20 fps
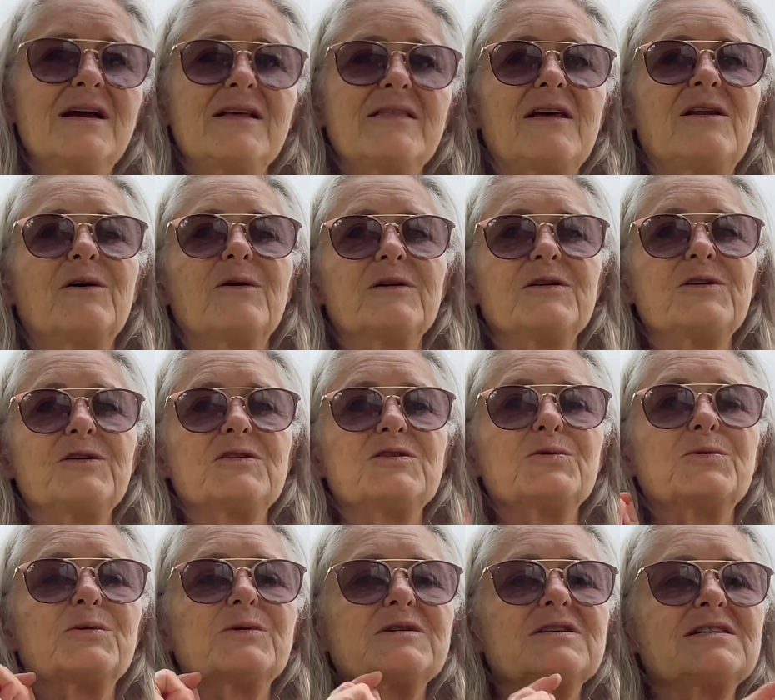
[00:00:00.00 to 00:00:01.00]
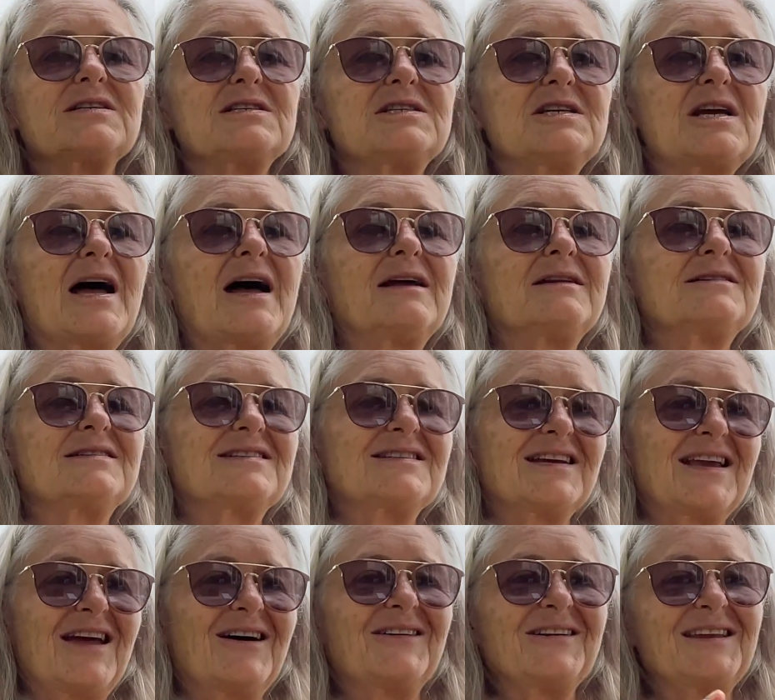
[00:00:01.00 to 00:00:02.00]
They're not taught to judge, to
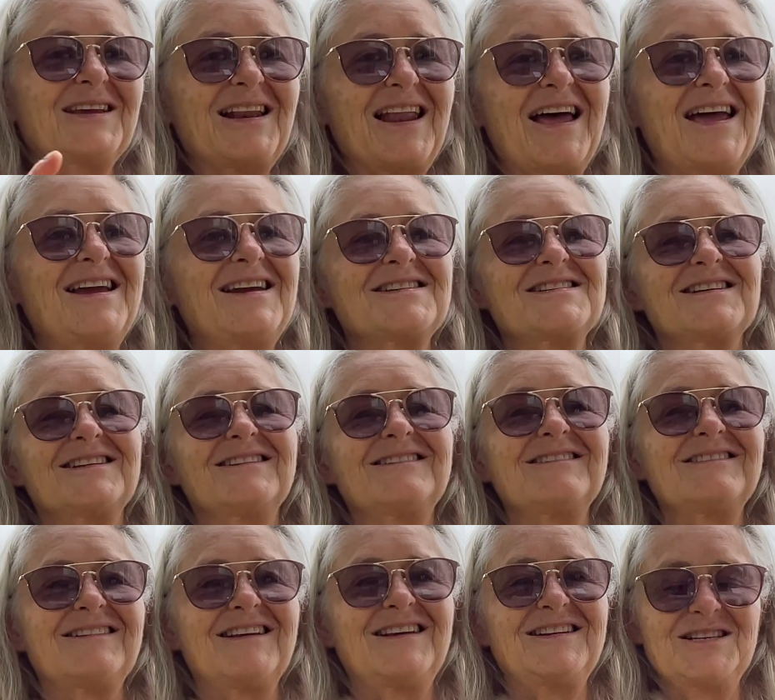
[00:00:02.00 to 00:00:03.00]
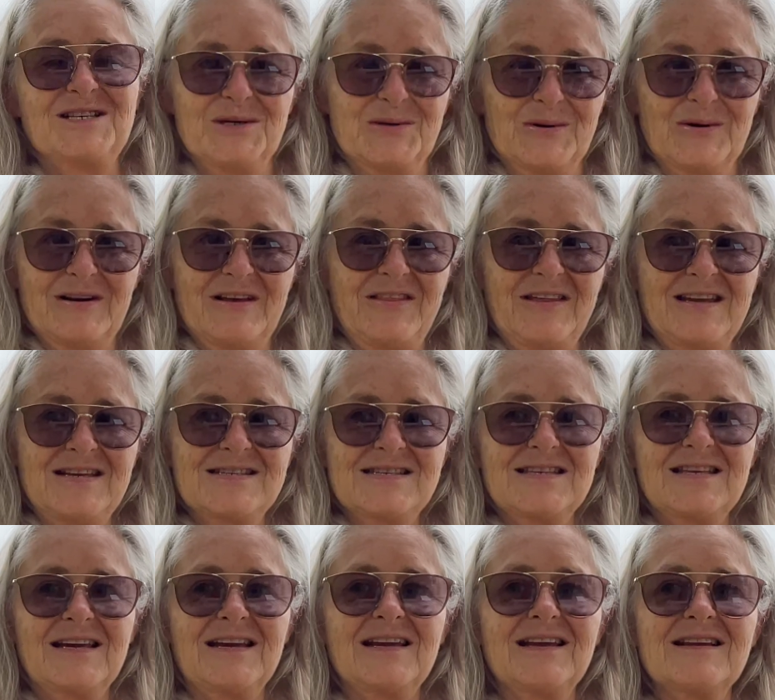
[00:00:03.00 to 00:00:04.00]
calculate, and do all of these
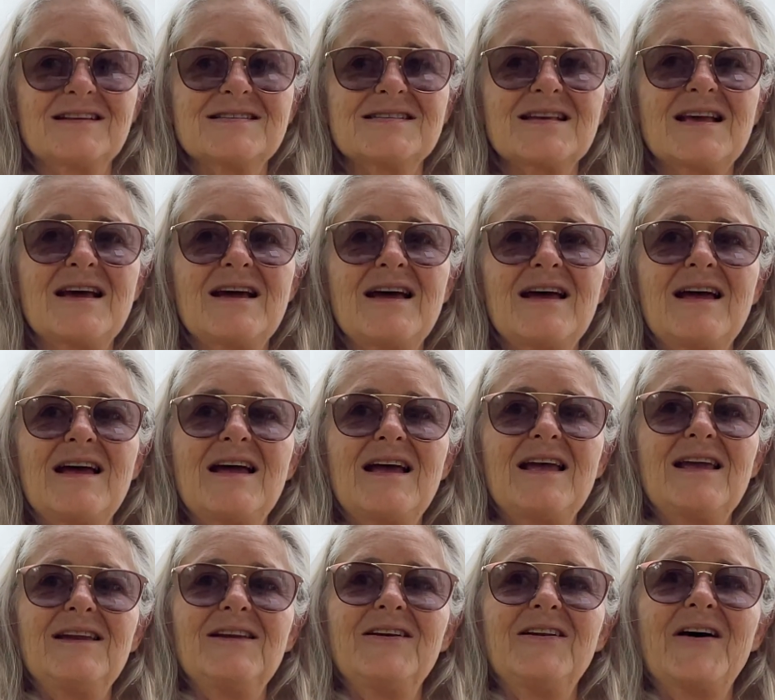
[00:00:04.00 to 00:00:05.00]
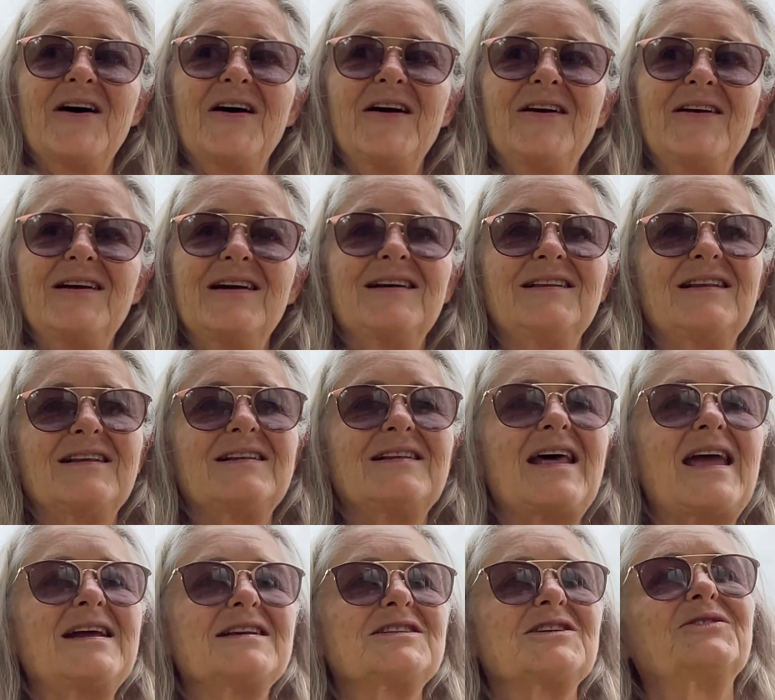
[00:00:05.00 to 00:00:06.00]
things, in the
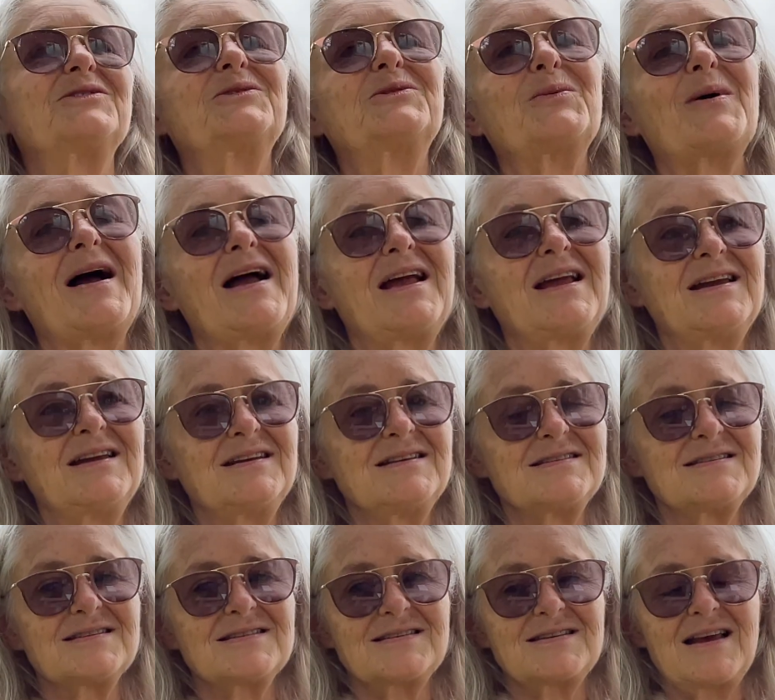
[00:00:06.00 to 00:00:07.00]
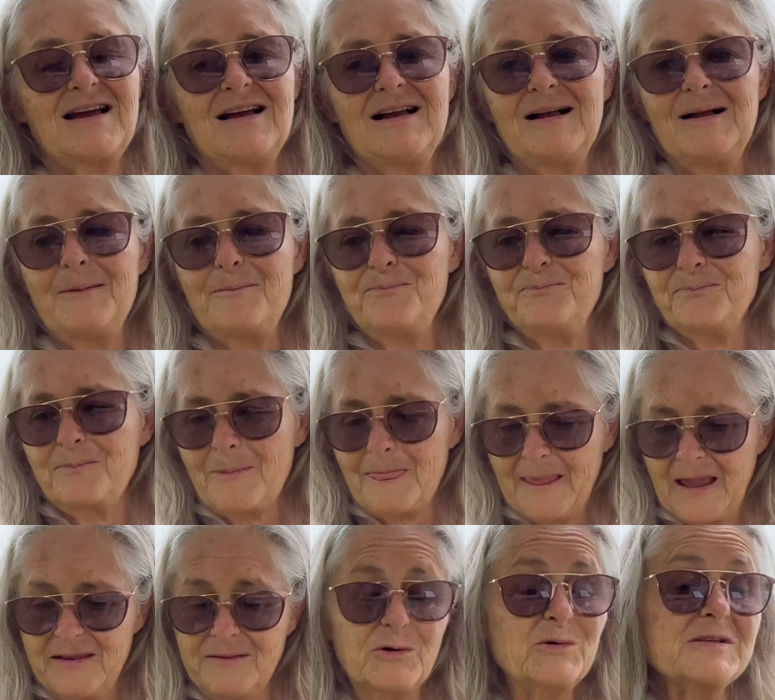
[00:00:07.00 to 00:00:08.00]
natural ways.
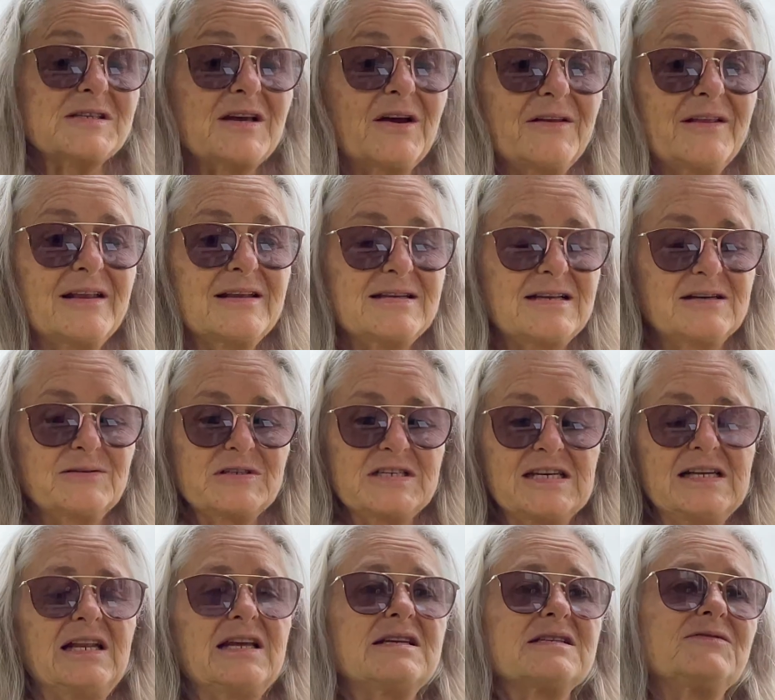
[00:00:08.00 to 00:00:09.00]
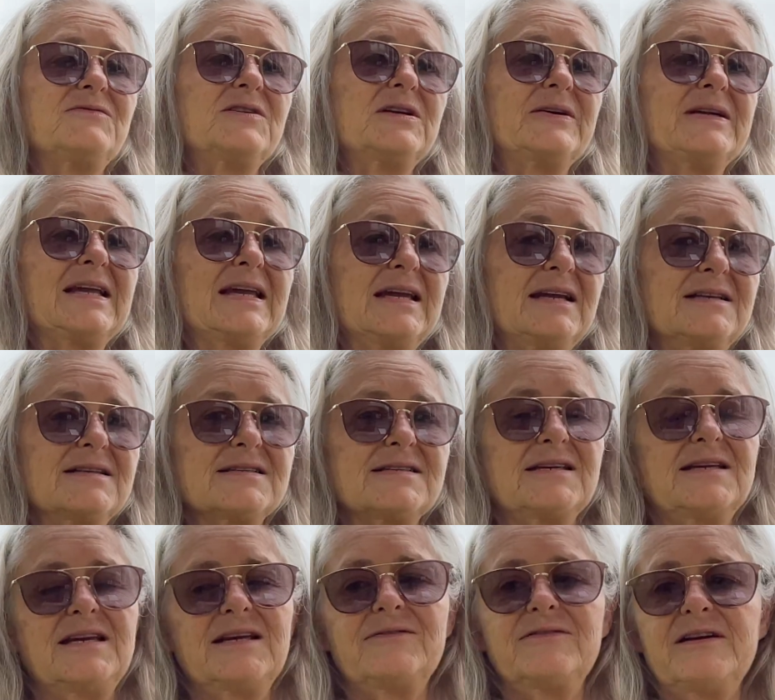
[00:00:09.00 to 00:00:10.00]
And also that Ilchili is very keen to
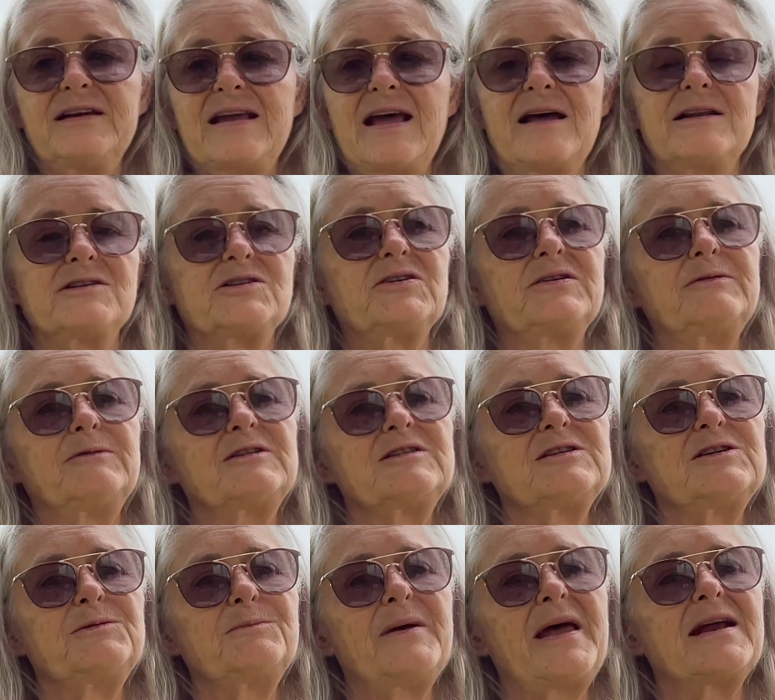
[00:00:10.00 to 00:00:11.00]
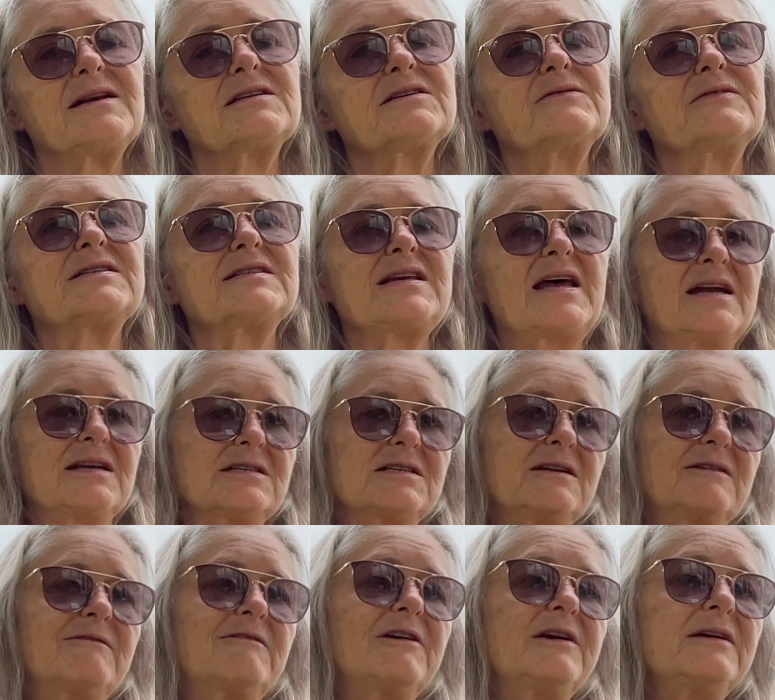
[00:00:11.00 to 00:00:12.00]
see every country return back to its
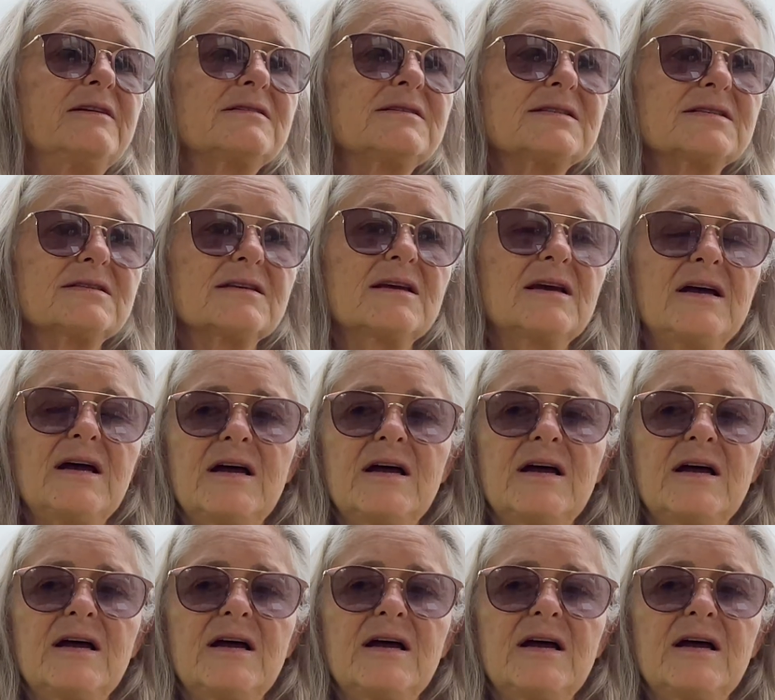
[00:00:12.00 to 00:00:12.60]
ancient roots.